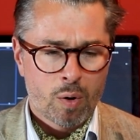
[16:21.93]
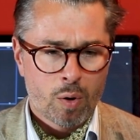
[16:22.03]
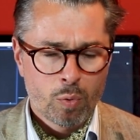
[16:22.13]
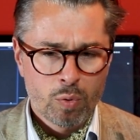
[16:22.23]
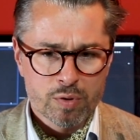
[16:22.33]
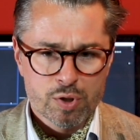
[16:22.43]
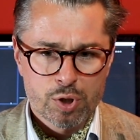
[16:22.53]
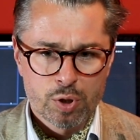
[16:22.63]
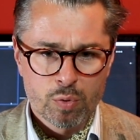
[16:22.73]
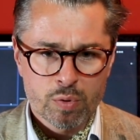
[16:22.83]
old
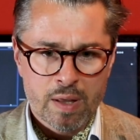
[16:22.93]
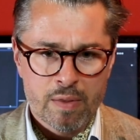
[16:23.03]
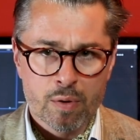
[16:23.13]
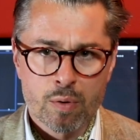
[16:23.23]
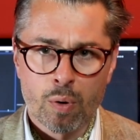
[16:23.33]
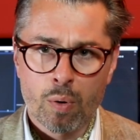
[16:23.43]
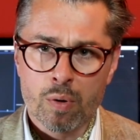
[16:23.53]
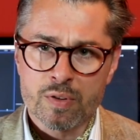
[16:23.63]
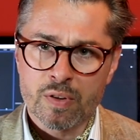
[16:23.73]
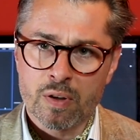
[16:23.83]
tune, and the
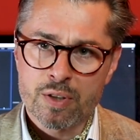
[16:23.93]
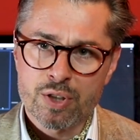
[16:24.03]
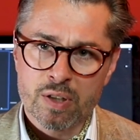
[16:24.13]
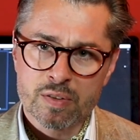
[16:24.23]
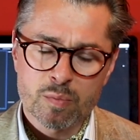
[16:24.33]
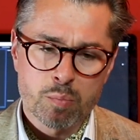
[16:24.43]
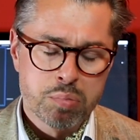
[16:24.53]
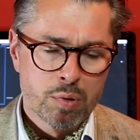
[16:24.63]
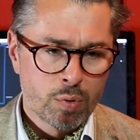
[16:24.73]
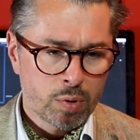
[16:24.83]
chords are just
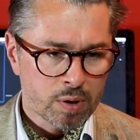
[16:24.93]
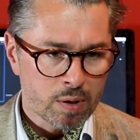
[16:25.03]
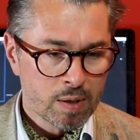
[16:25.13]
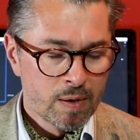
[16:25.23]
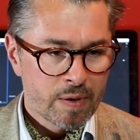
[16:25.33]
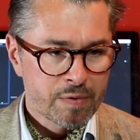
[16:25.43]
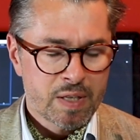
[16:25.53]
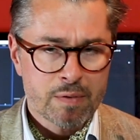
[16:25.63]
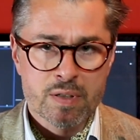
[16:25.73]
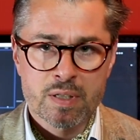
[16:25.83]
brutal. I've
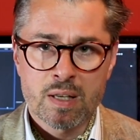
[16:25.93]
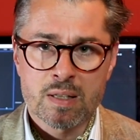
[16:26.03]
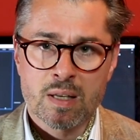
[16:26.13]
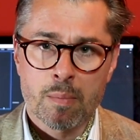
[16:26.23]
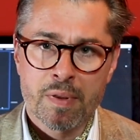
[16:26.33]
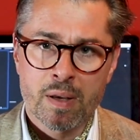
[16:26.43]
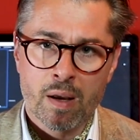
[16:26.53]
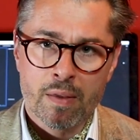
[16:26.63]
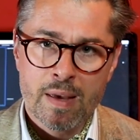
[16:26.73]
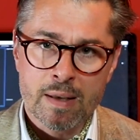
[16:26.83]
never seen something
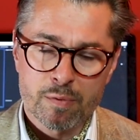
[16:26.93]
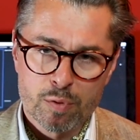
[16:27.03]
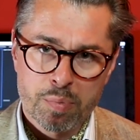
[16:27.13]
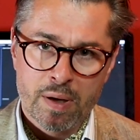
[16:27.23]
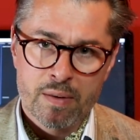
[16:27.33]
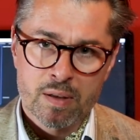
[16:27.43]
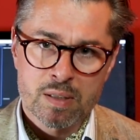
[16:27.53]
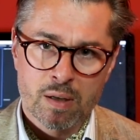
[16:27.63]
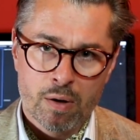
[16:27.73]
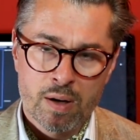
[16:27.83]
like that. If you play the
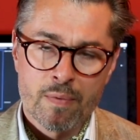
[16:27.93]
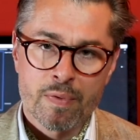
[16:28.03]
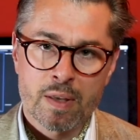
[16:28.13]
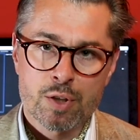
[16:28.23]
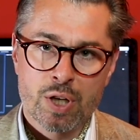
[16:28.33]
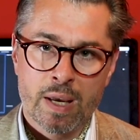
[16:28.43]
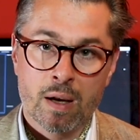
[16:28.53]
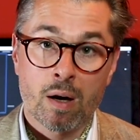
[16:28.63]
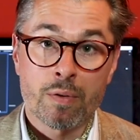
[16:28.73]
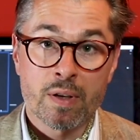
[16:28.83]
guitar, then check
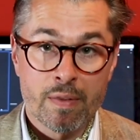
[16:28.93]
out